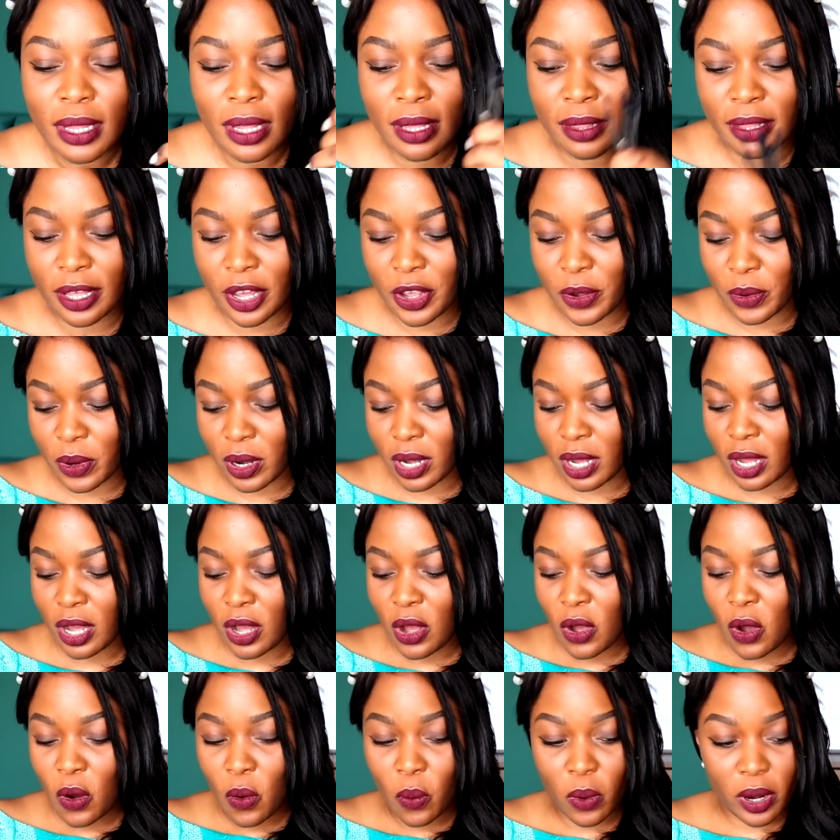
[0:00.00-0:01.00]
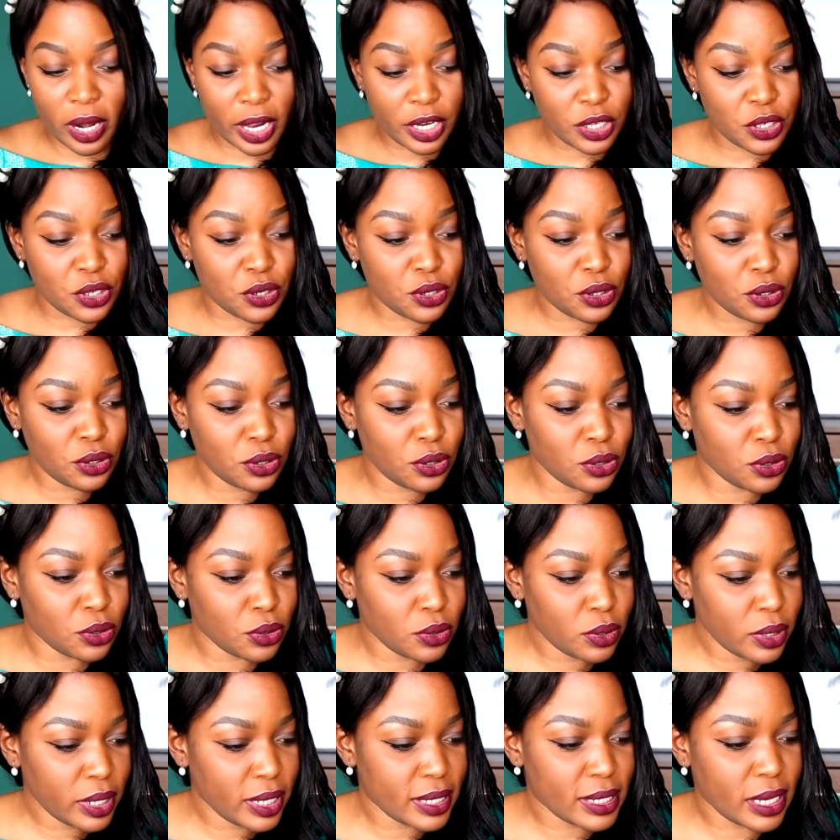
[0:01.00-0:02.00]
There you are. What I
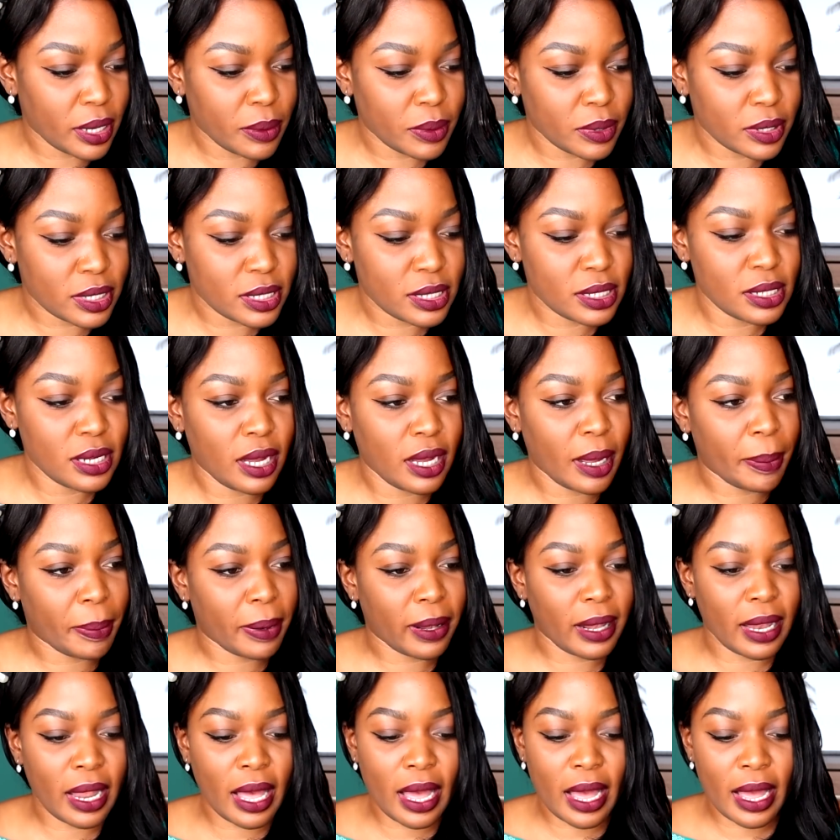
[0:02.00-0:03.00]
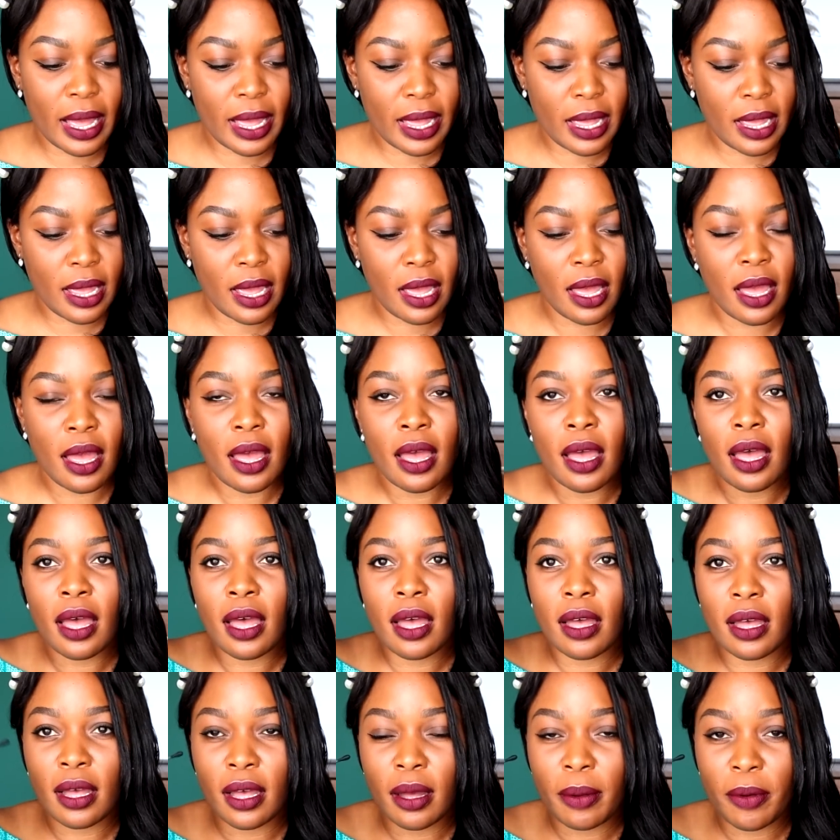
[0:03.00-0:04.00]
do is I will apply
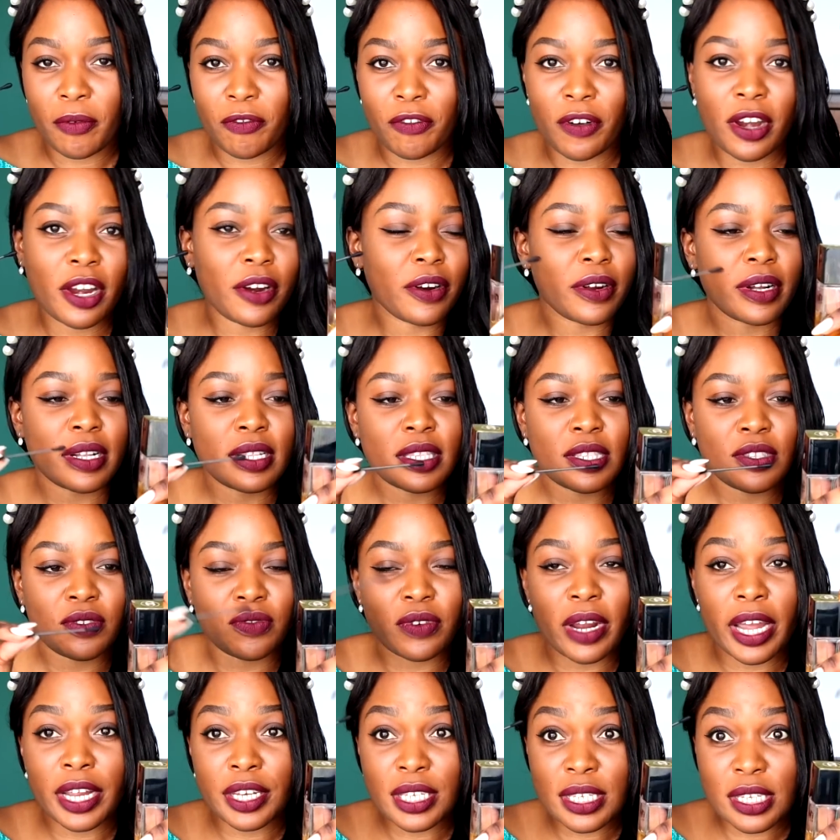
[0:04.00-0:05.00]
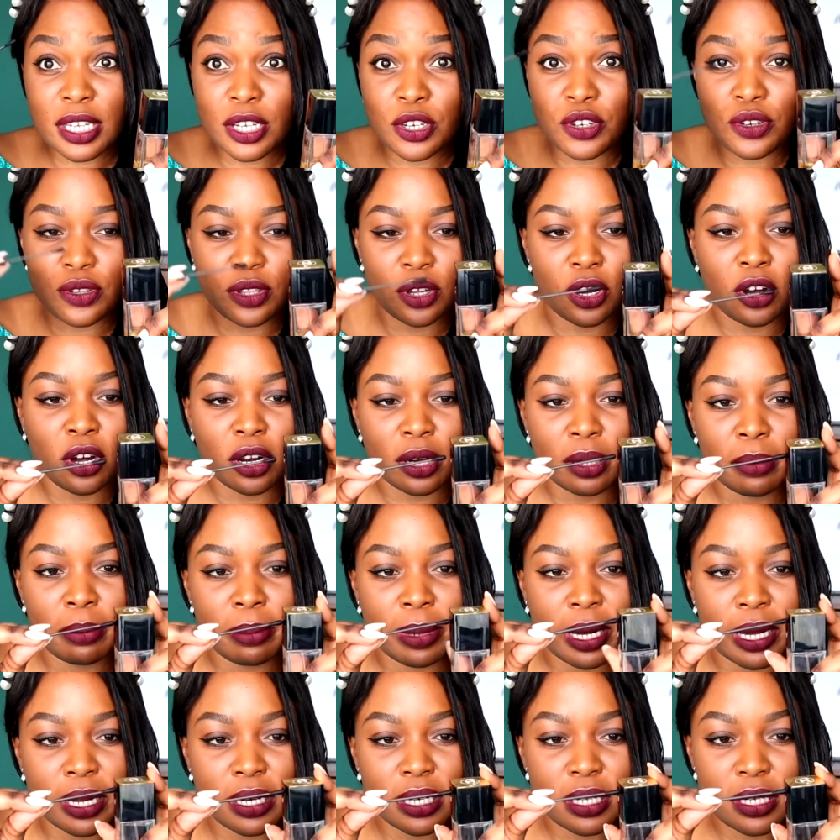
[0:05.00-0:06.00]
fragrance right into the cotton
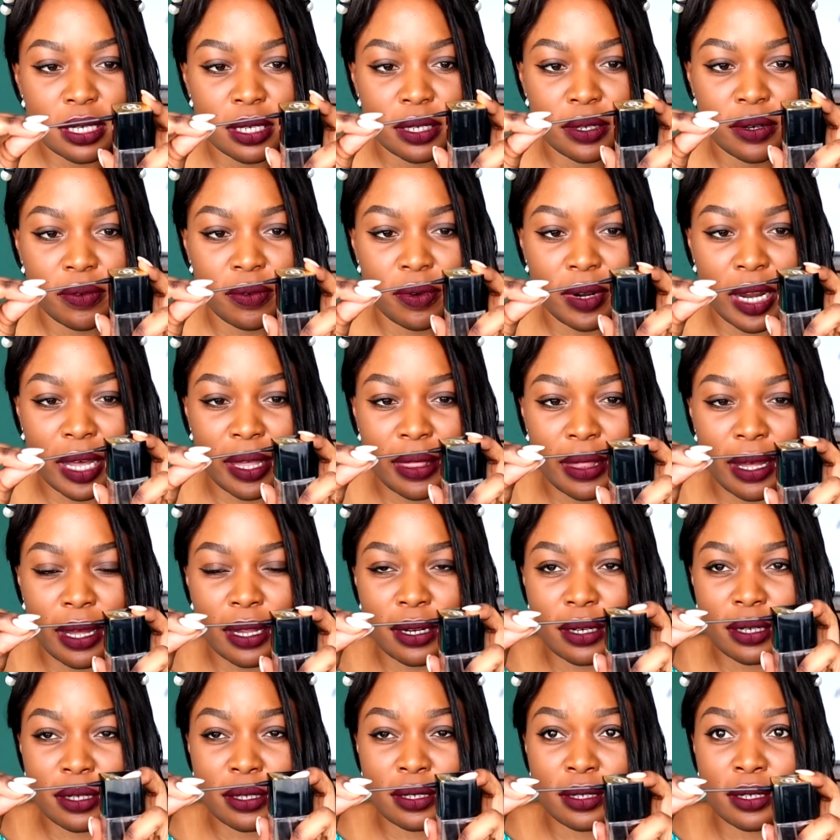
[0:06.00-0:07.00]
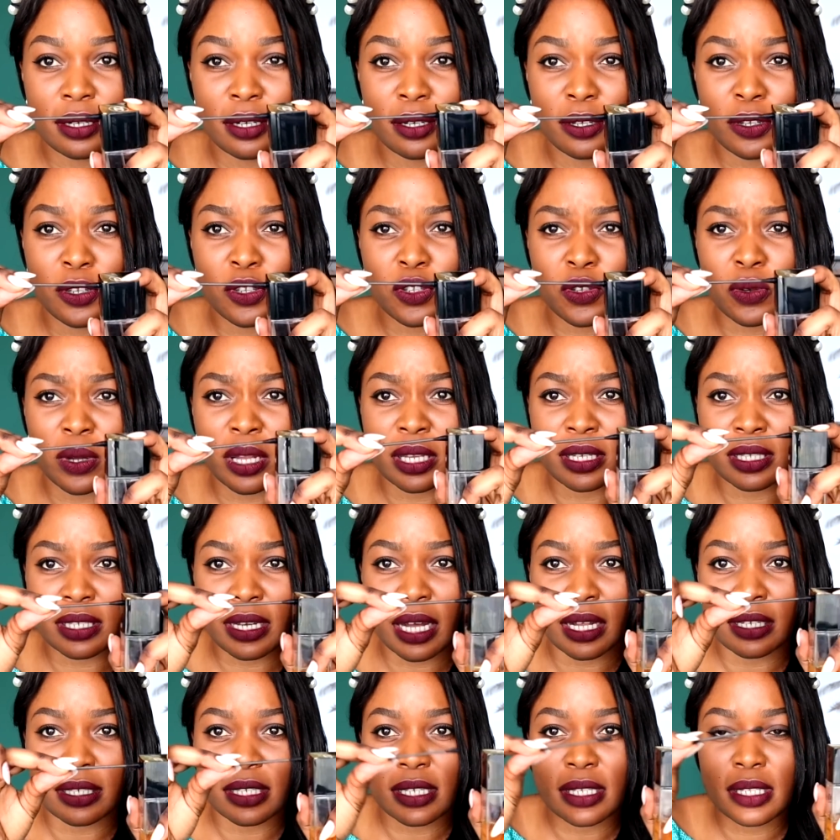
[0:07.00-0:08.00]
bud, like that. So
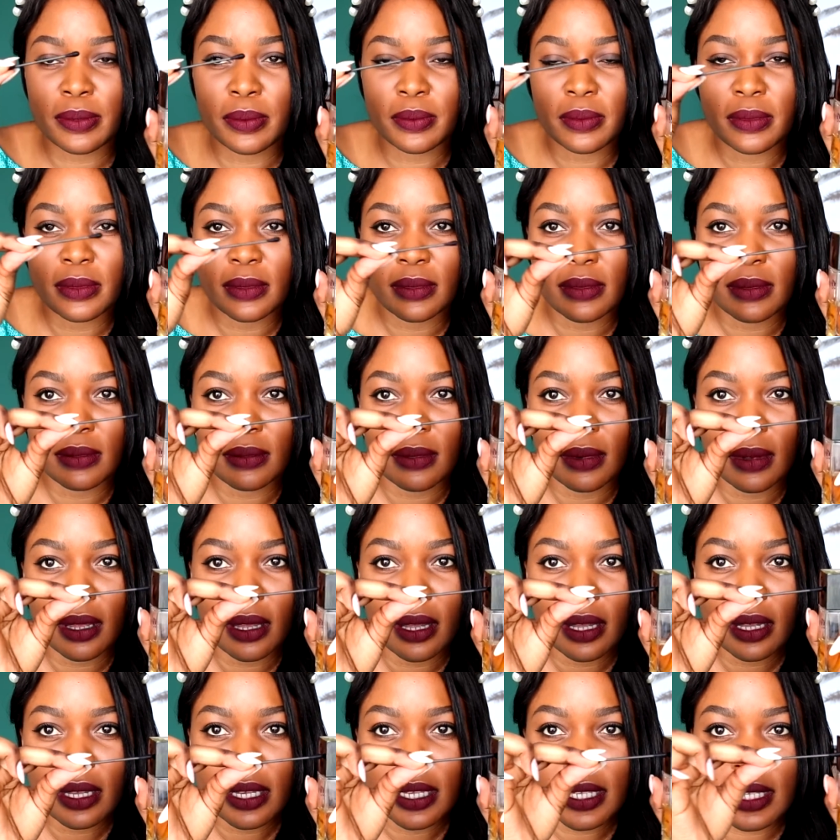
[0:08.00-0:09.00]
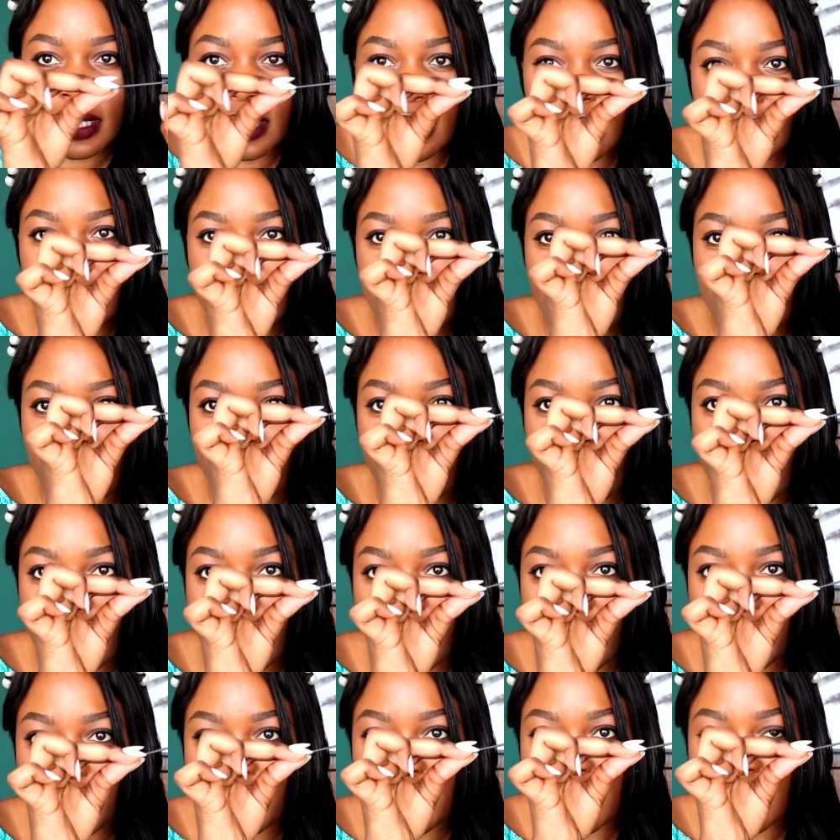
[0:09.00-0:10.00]
I'll just stick that right
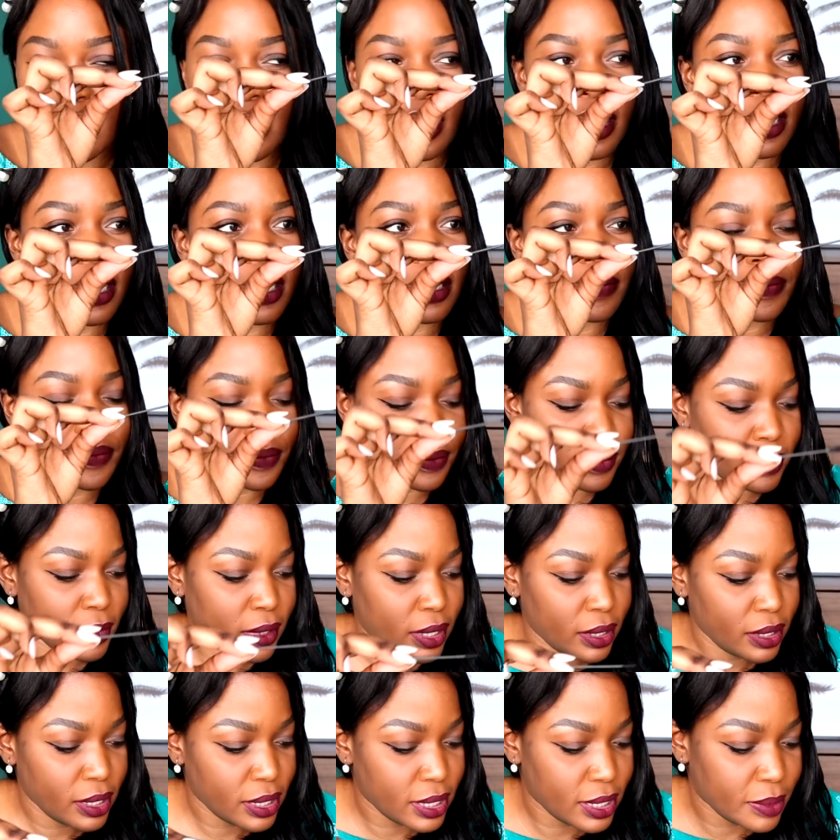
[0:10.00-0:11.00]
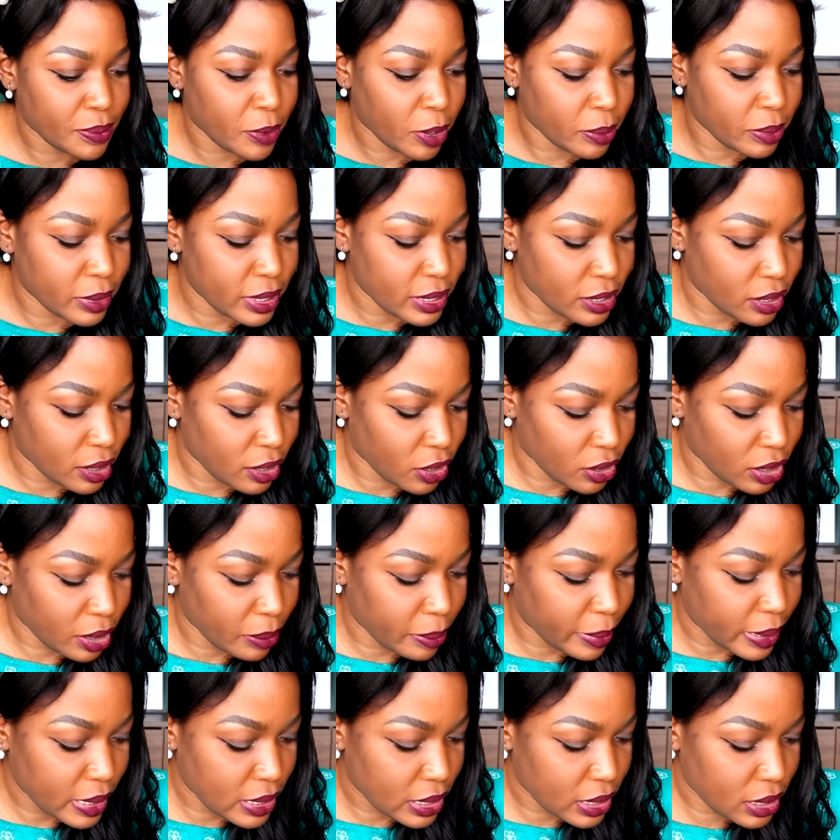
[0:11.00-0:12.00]
up to the, this is probably not the
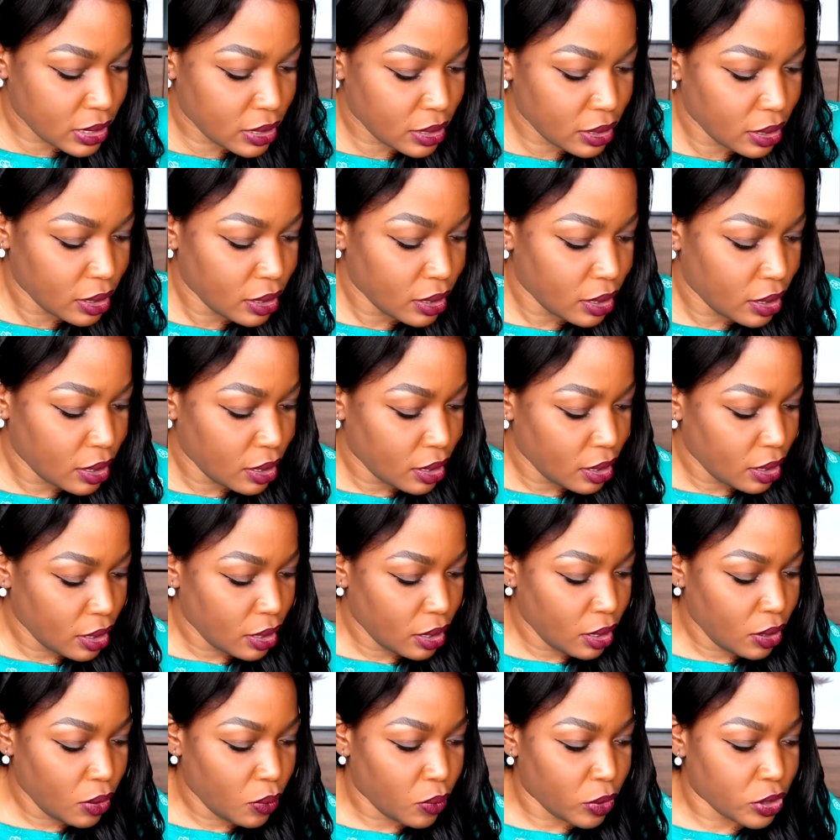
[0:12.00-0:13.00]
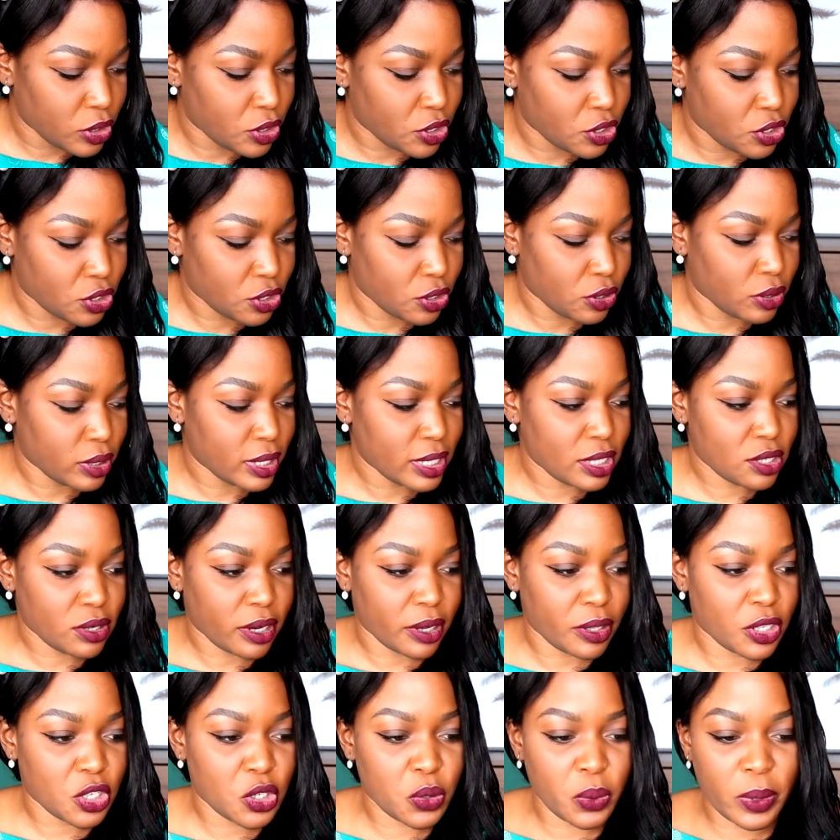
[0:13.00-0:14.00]
best one to show, let's
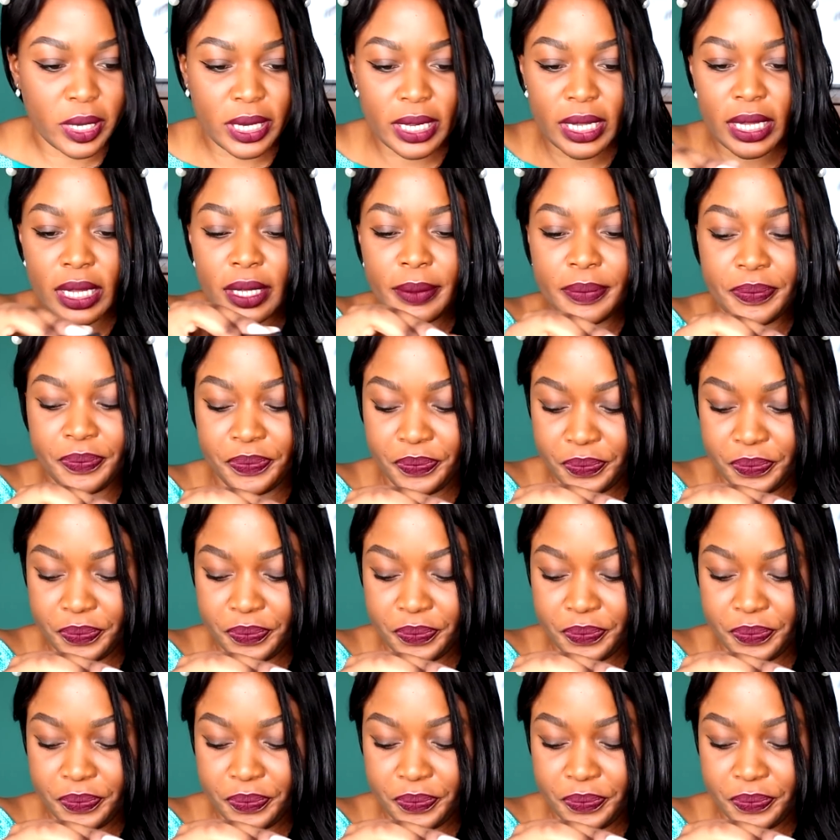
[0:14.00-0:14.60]
try the Twilly.